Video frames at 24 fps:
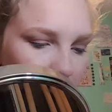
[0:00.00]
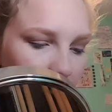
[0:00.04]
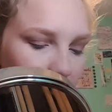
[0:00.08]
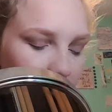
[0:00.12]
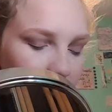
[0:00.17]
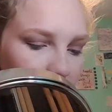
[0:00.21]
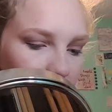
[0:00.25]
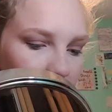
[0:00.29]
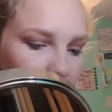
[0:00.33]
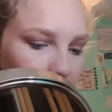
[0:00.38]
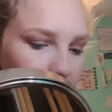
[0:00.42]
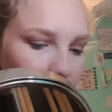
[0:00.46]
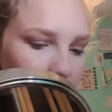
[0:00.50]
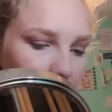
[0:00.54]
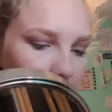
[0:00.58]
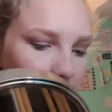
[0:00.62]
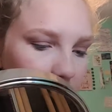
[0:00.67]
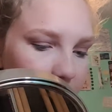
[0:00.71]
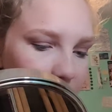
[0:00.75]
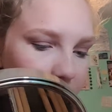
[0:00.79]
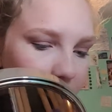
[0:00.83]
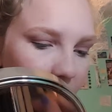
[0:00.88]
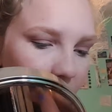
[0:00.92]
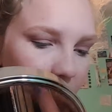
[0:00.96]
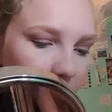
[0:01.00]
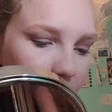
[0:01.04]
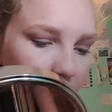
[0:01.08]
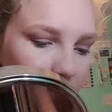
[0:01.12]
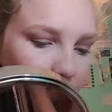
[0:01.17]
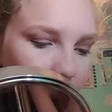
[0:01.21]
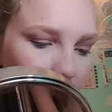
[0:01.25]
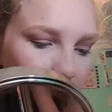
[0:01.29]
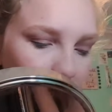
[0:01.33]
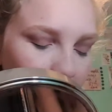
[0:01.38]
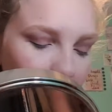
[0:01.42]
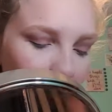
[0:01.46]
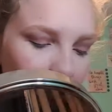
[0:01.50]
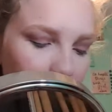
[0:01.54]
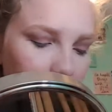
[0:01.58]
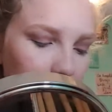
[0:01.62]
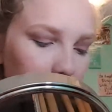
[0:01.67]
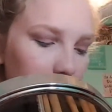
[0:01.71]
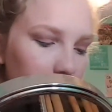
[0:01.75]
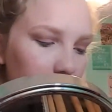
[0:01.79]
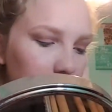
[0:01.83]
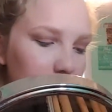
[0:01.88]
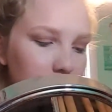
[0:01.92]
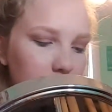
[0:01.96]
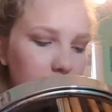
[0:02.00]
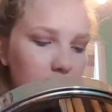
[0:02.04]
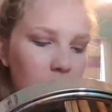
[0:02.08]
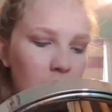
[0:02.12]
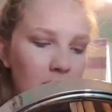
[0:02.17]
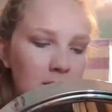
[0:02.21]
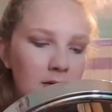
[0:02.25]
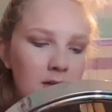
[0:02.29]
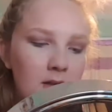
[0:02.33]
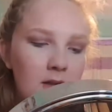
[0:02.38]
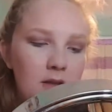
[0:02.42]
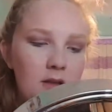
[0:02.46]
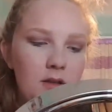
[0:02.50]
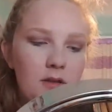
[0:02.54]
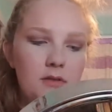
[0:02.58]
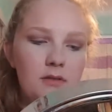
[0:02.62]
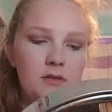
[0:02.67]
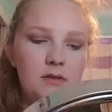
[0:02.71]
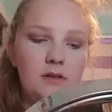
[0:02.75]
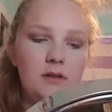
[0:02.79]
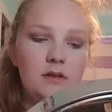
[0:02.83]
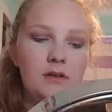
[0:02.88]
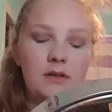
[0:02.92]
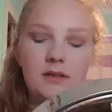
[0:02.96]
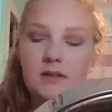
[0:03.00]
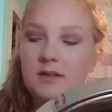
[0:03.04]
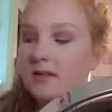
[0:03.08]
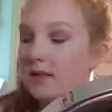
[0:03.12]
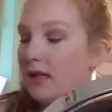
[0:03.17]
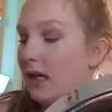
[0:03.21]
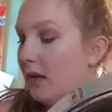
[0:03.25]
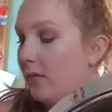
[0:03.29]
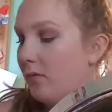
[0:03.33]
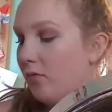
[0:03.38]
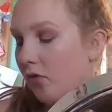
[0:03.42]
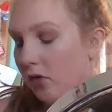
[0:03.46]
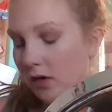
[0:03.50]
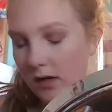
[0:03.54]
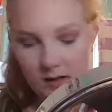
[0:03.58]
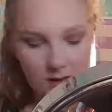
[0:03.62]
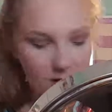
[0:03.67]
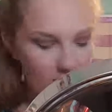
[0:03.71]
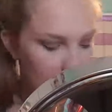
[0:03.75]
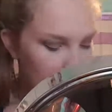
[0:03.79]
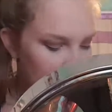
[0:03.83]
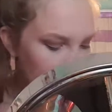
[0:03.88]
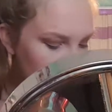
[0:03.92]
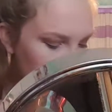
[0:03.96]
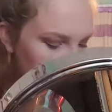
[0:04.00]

don't want to use that one for my highlighter, so I'm going to use the same one. I just